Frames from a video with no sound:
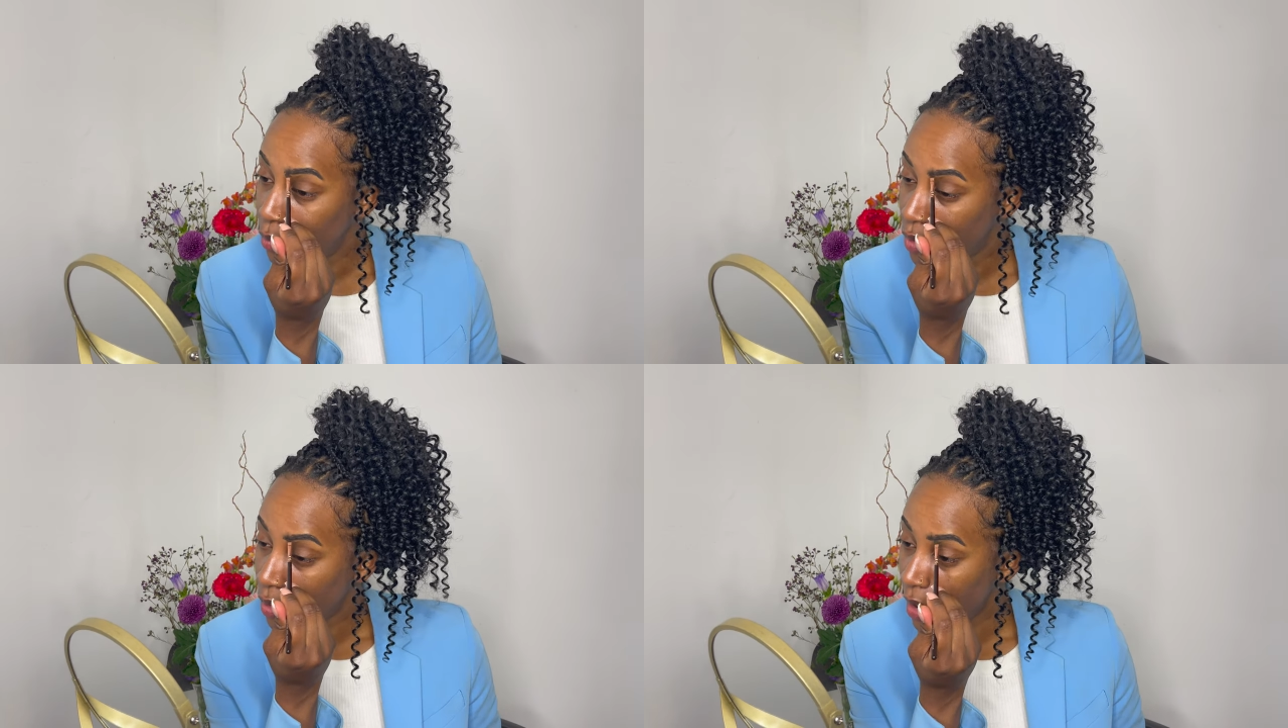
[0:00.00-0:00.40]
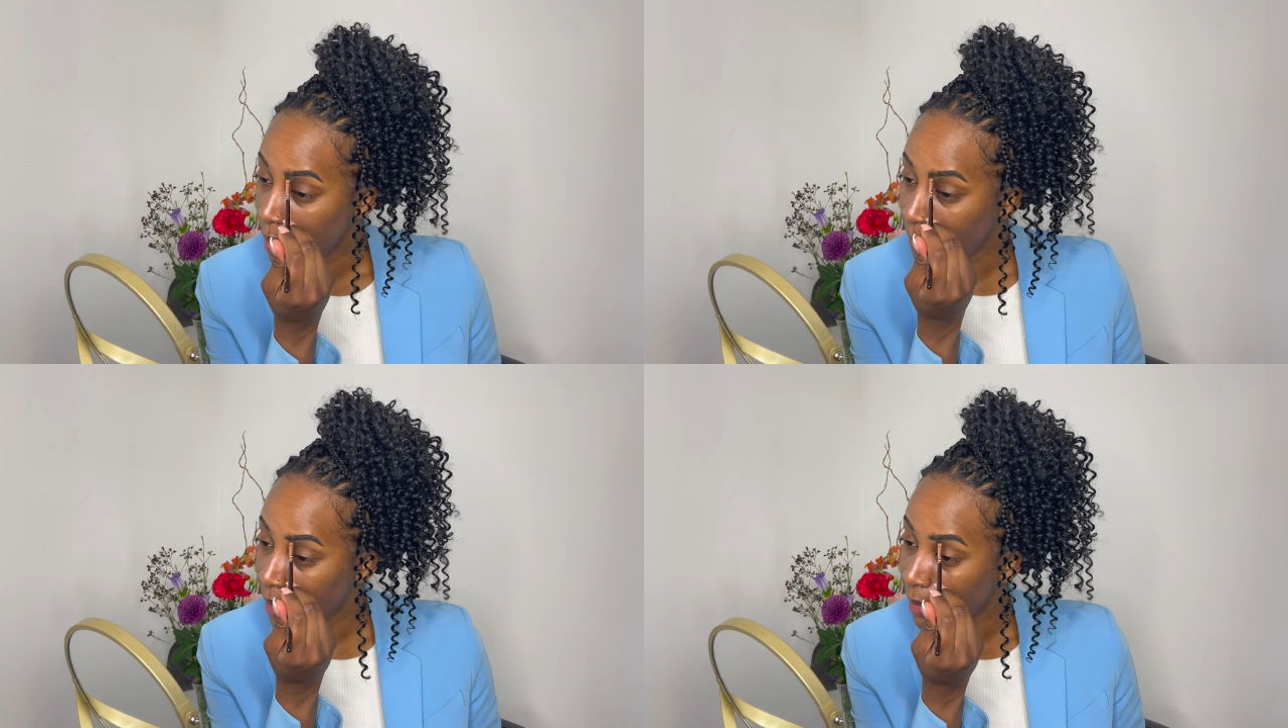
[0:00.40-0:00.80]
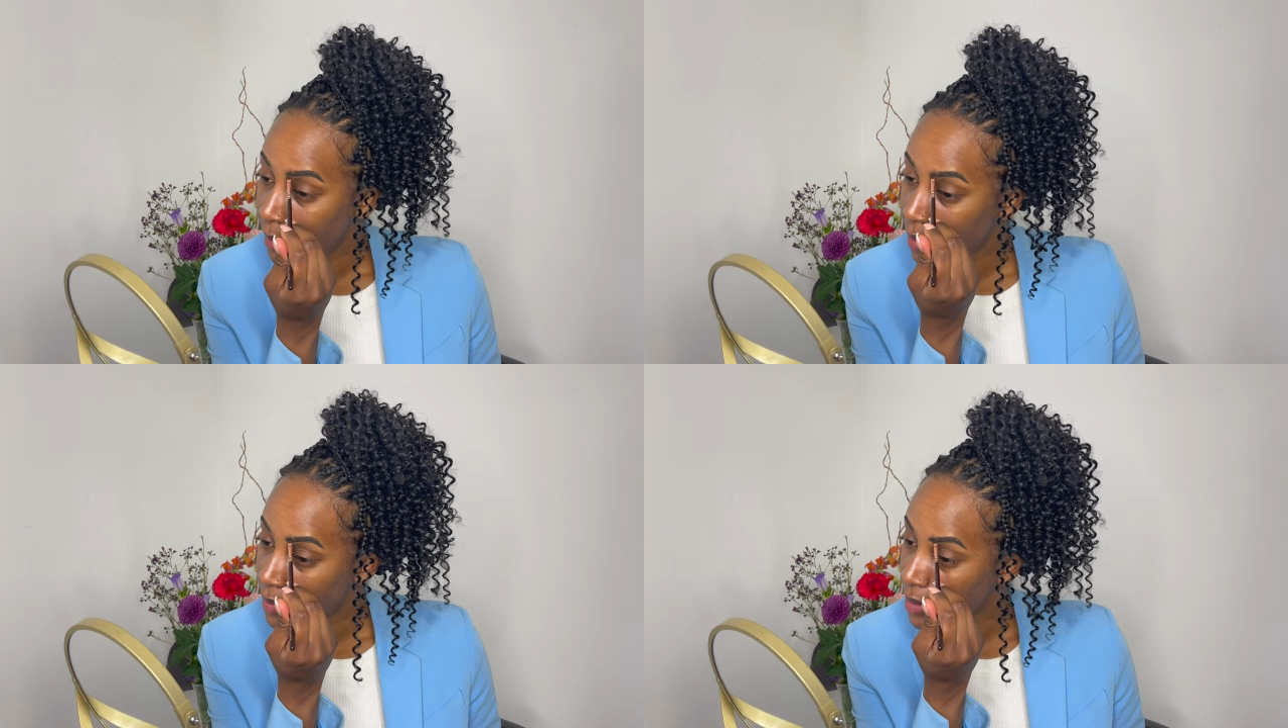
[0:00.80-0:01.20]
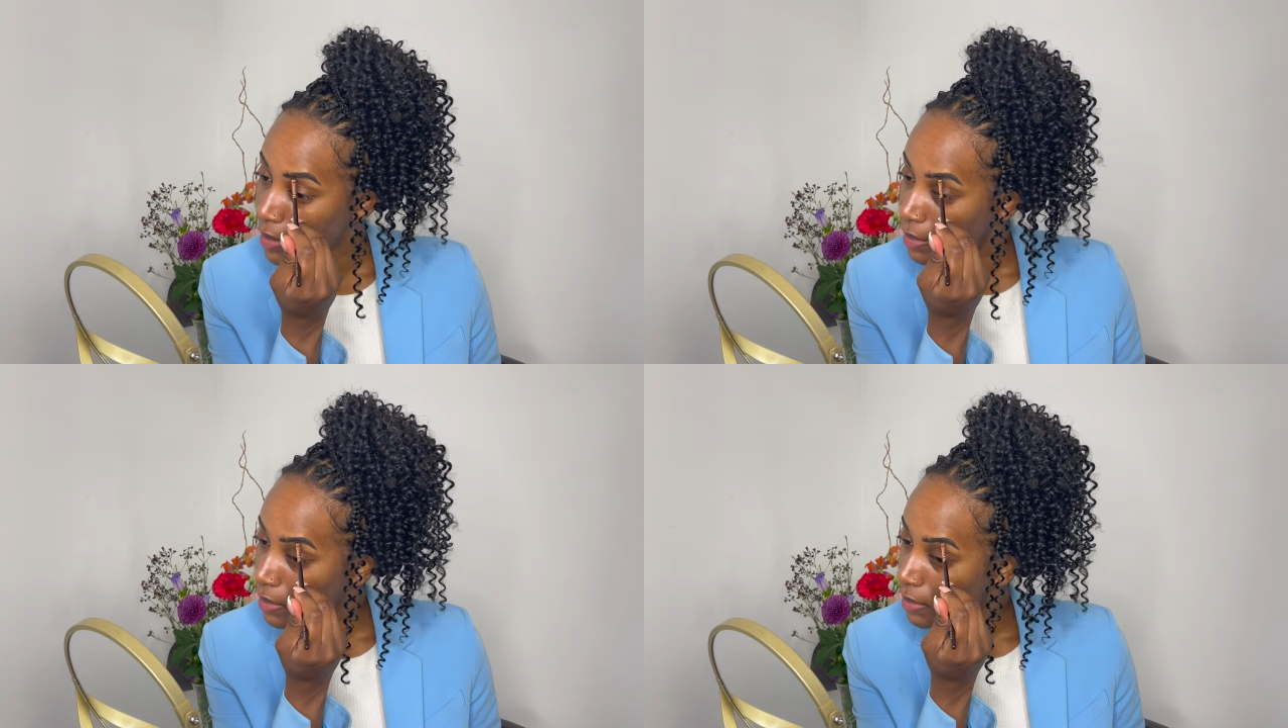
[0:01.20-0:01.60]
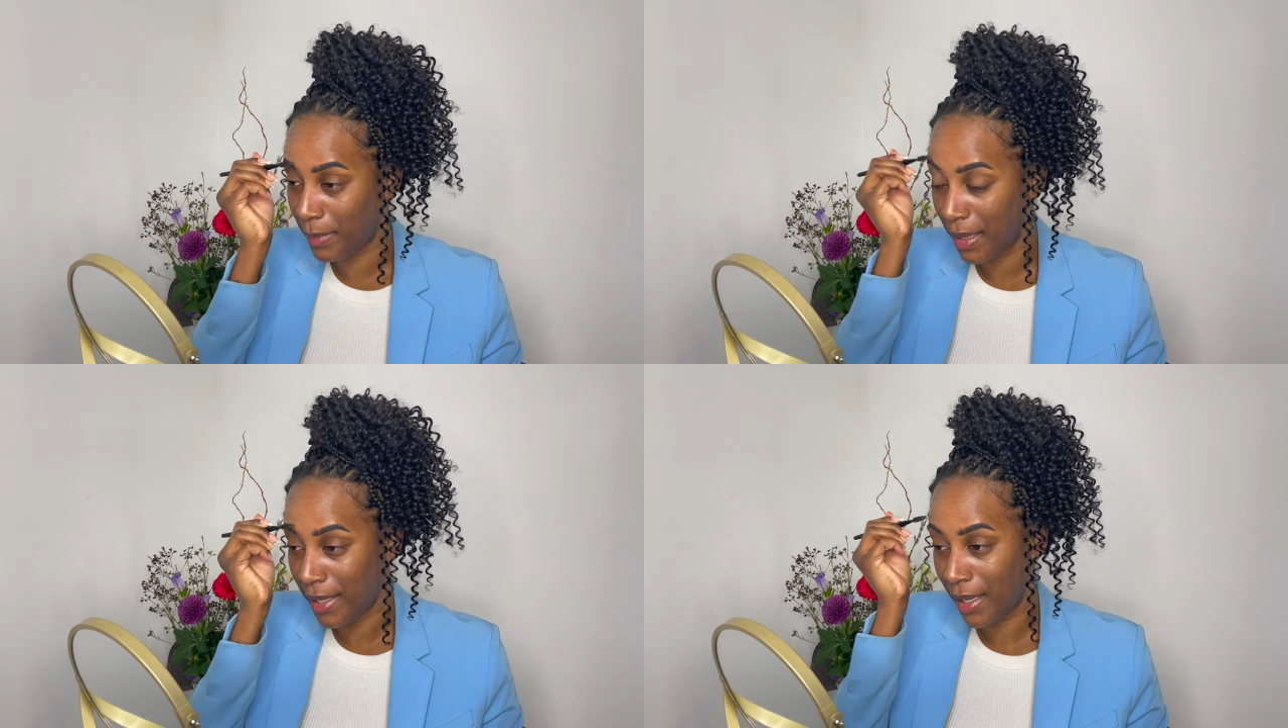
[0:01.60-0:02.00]
drawing my eyebrows in
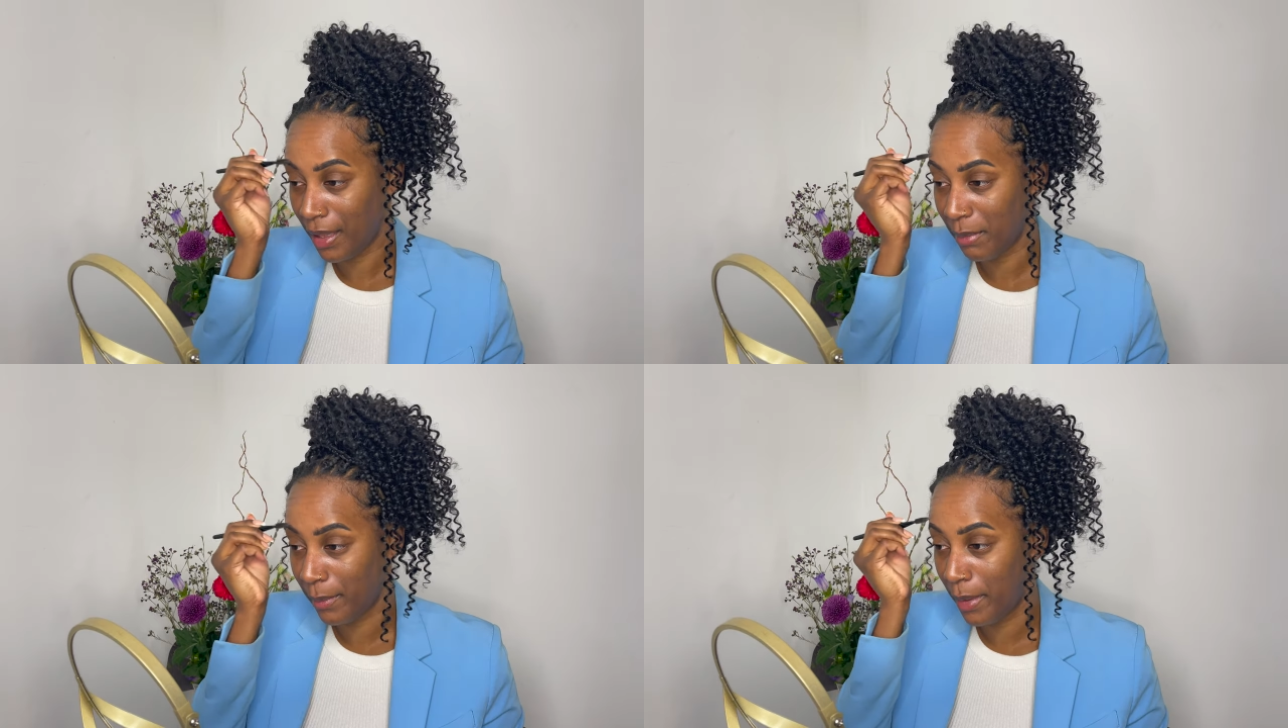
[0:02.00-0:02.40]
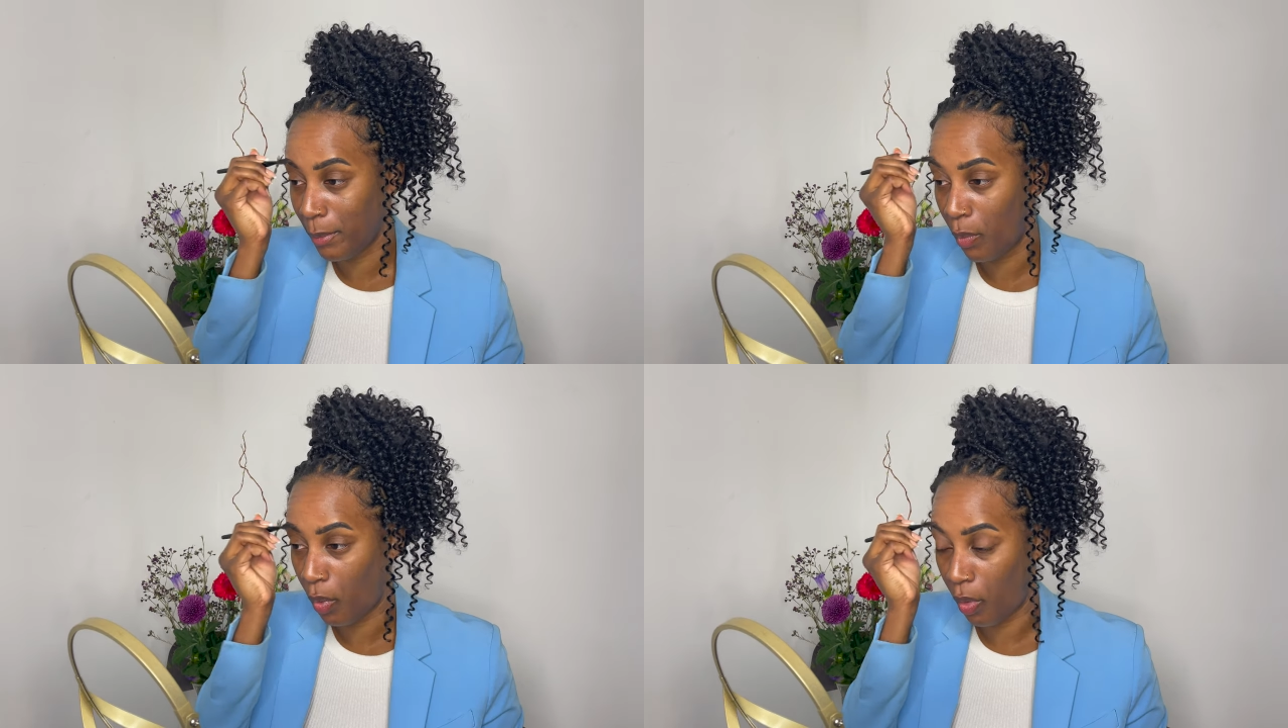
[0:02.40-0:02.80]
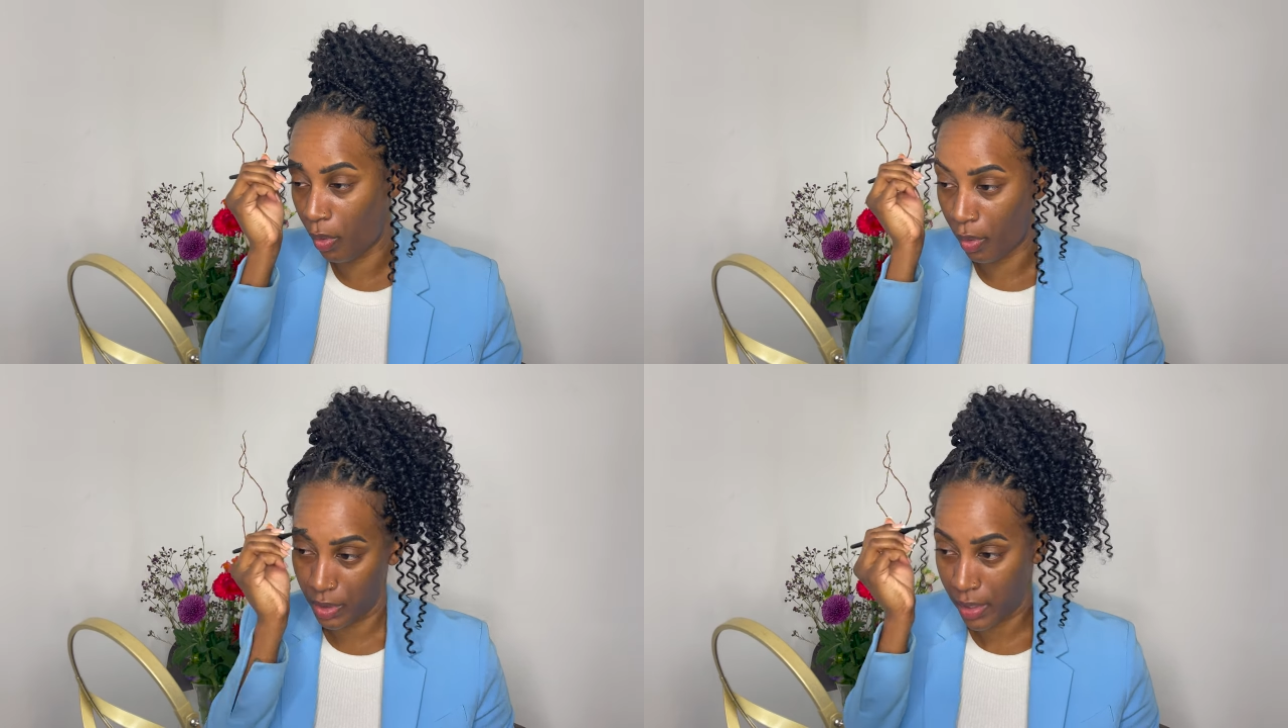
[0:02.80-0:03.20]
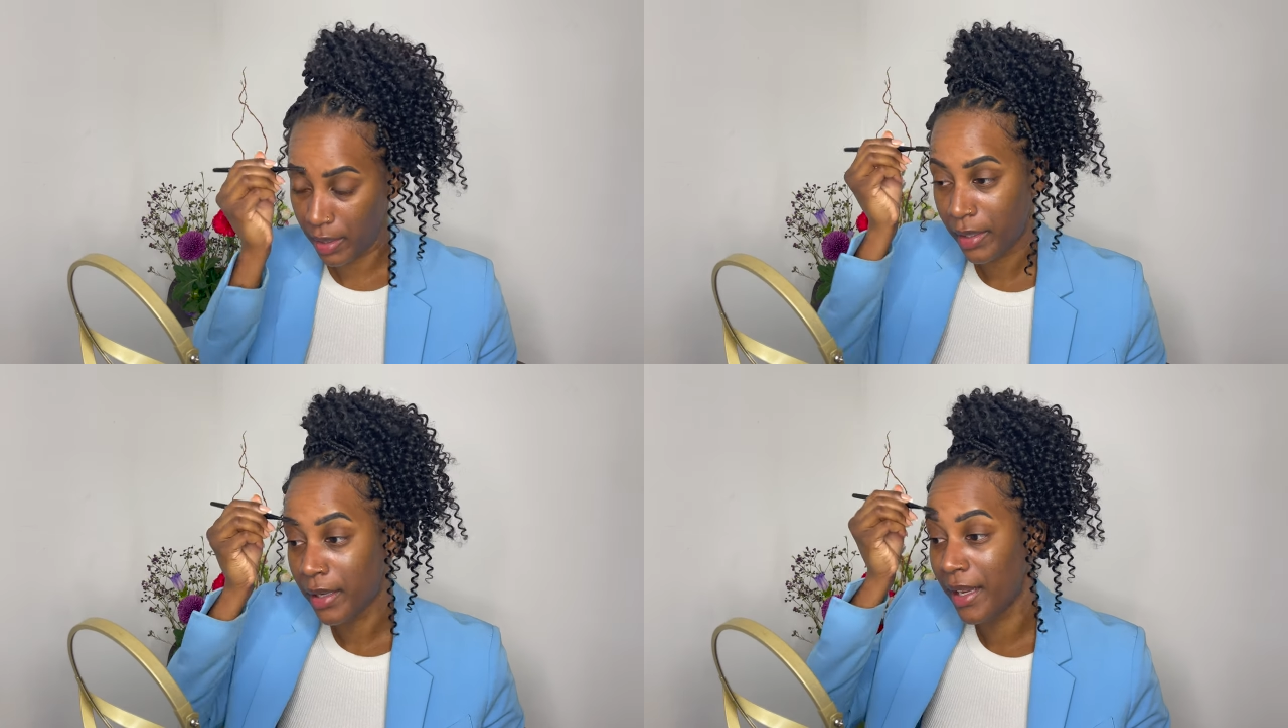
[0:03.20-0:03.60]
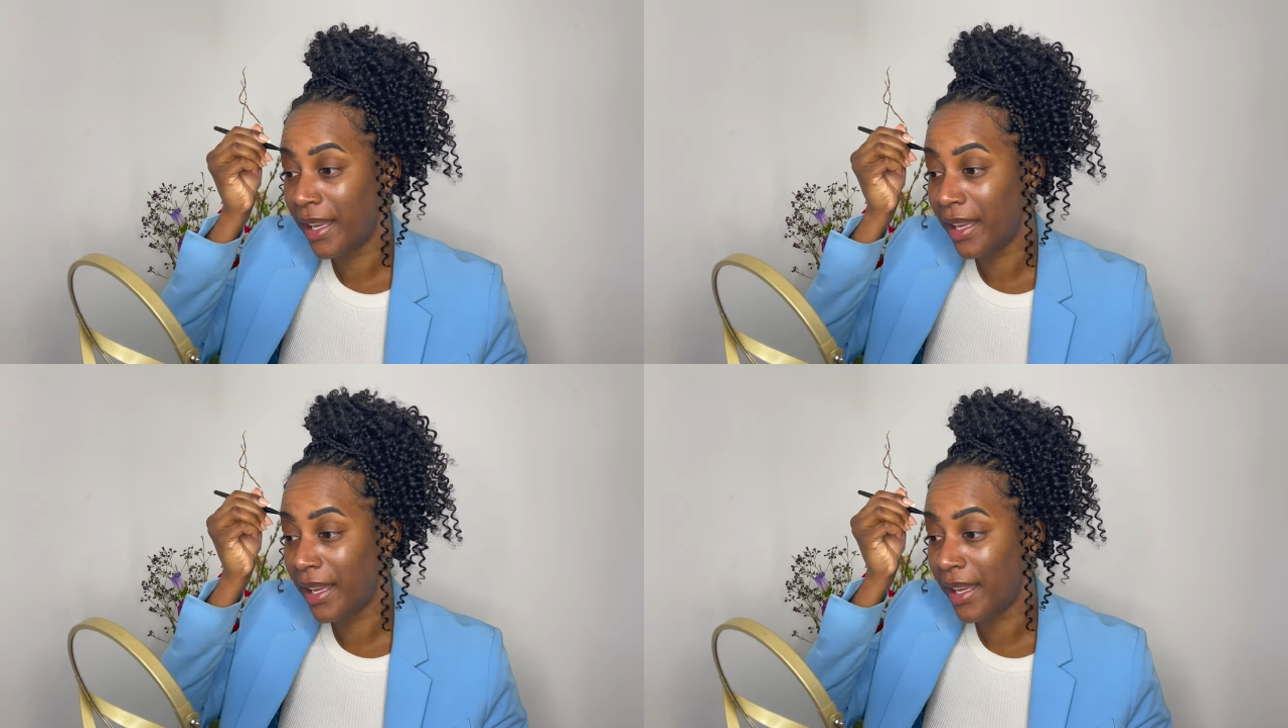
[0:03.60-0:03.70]
by making them a bit more dark,